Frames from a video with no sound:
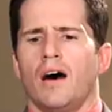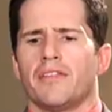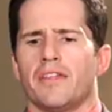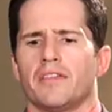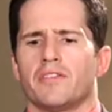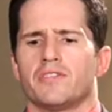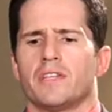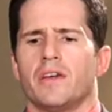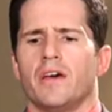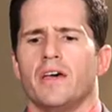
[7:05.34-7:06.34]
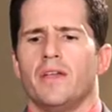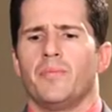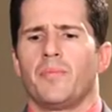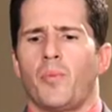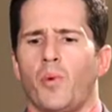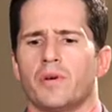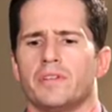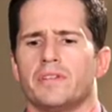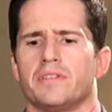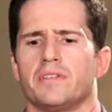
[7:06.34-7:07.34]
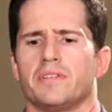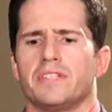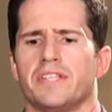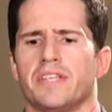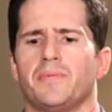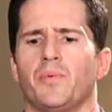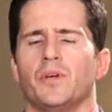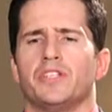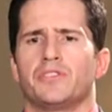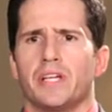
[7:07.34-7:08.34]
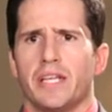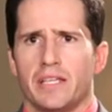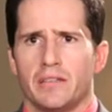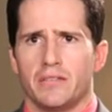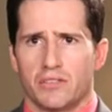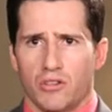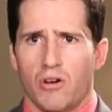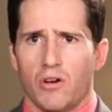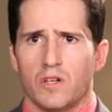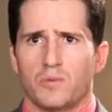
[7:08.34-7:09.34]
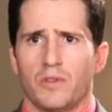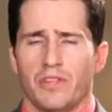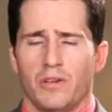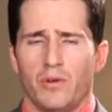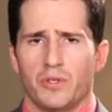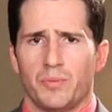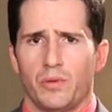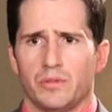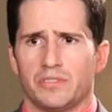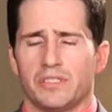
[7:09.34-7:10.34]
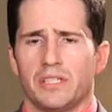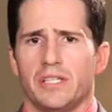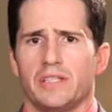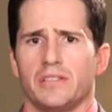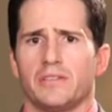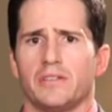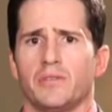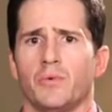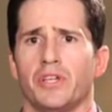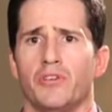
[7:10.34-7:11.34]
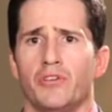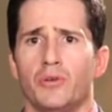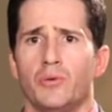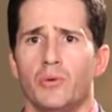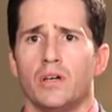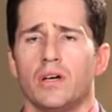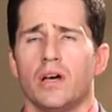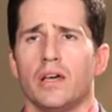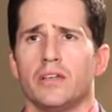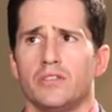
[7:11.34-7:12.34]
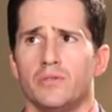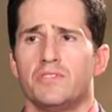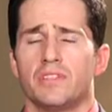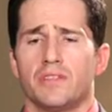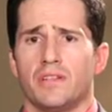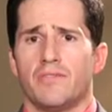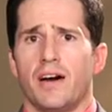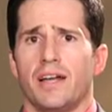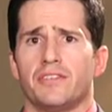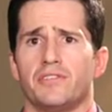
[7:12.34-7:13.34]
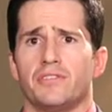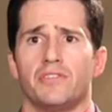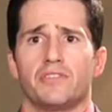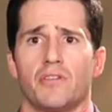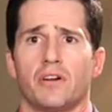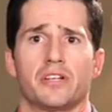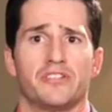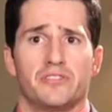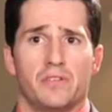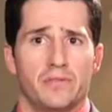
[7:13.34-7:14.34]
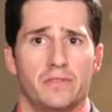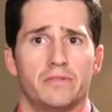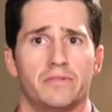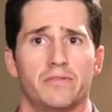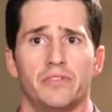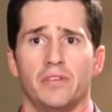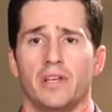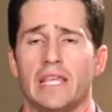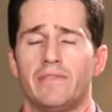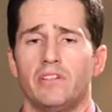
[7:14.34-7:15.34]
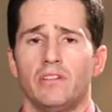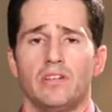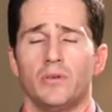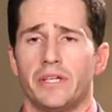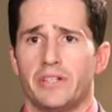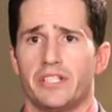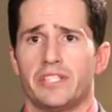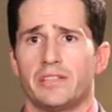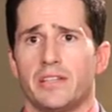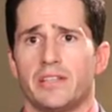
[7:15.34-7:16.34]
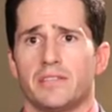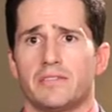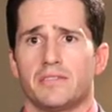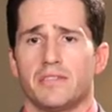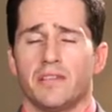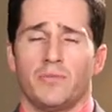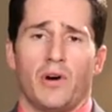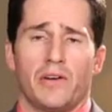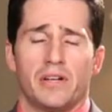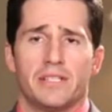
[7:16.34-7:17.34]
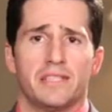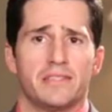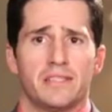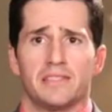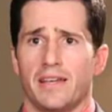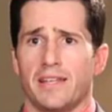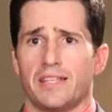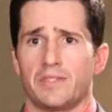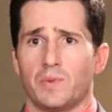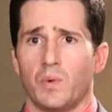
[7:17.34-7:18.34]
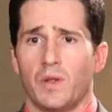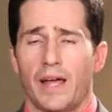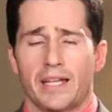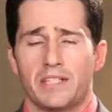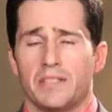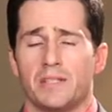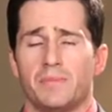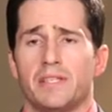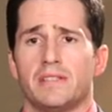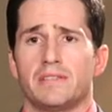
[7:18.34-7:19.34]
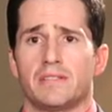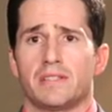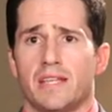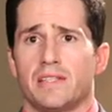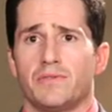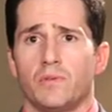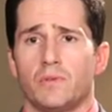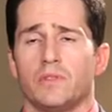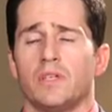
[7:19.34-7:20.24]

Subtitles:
I think an important tip when treating scars with the UltraPulse is when you're new using the device, you should start conservative. Even low energy settings and moderate density settings will actually be successful.